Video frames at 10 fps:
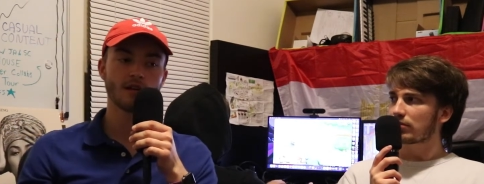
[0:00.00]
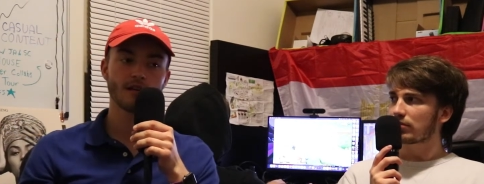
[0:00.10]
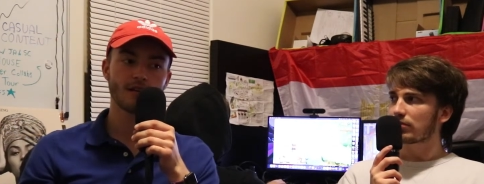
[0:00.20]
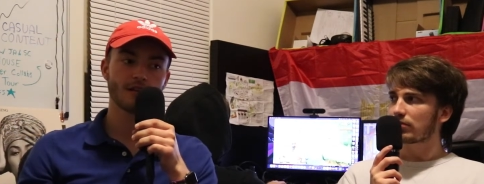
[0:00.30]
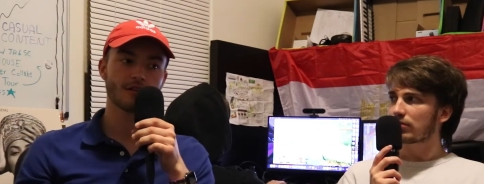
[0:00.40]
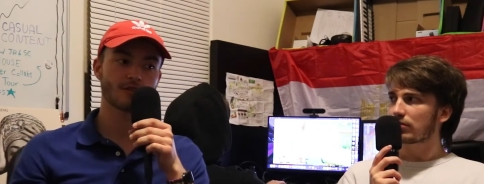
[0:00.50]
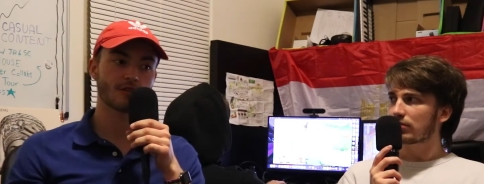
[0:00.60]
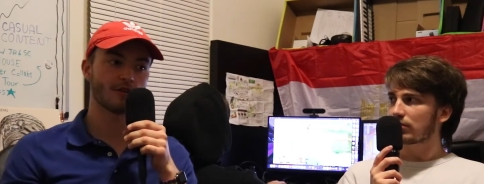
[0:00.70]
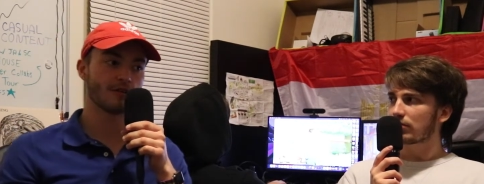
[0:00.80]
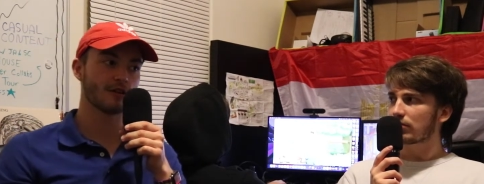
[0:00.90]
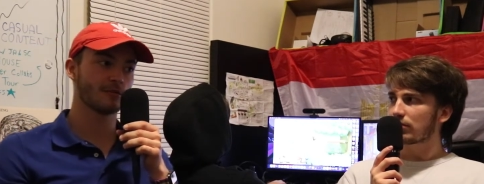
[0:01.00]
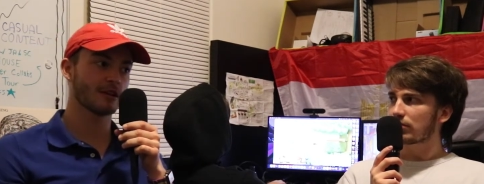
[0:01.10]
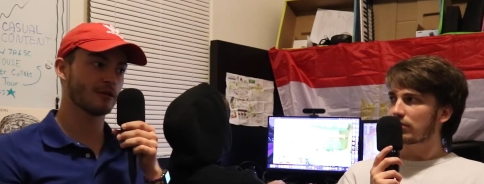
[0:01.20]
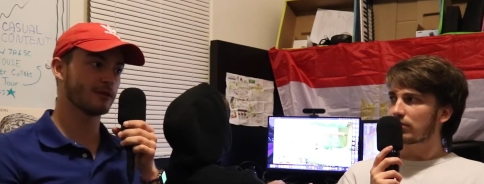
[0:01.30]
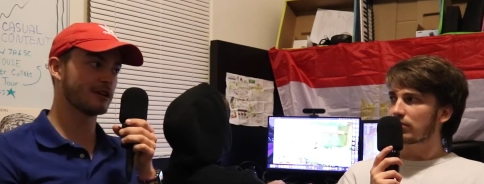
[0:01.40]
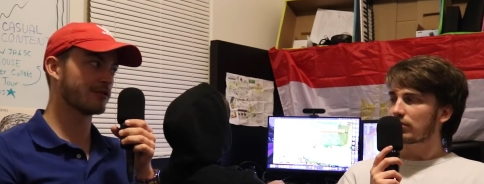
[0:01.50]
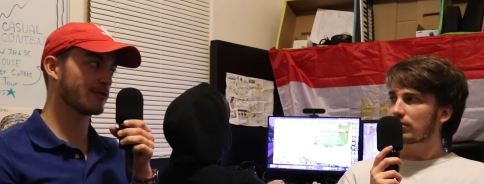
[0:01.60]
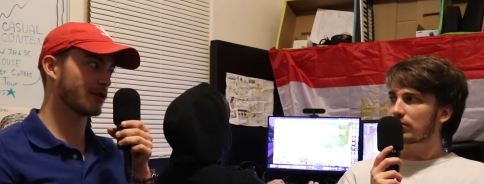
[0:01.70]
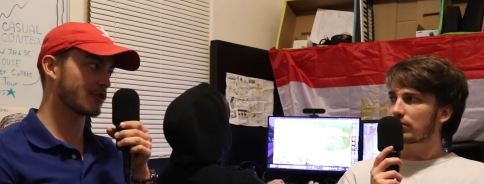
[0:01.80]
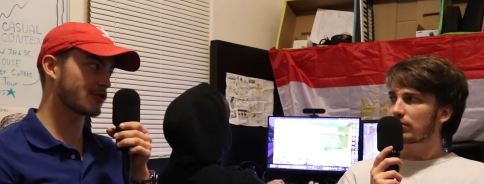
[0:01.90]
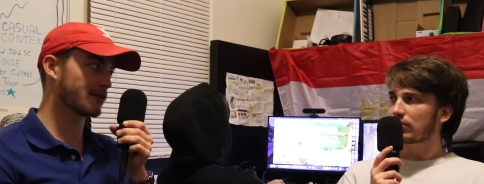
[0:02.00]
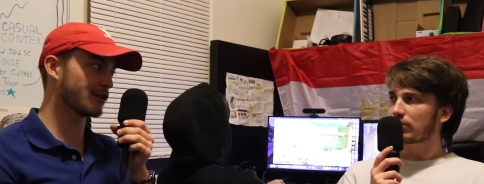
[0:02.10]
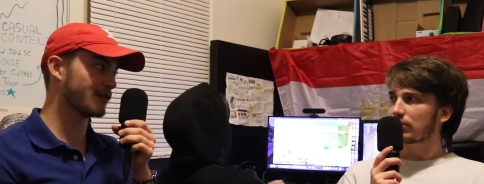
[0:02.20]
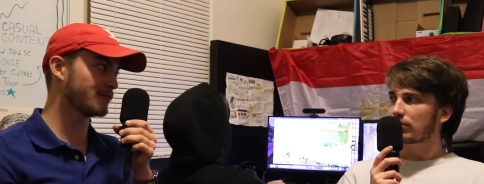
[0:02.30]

Speaker 1: Mm-hmm. So it'll be a little bit different, but it should be good.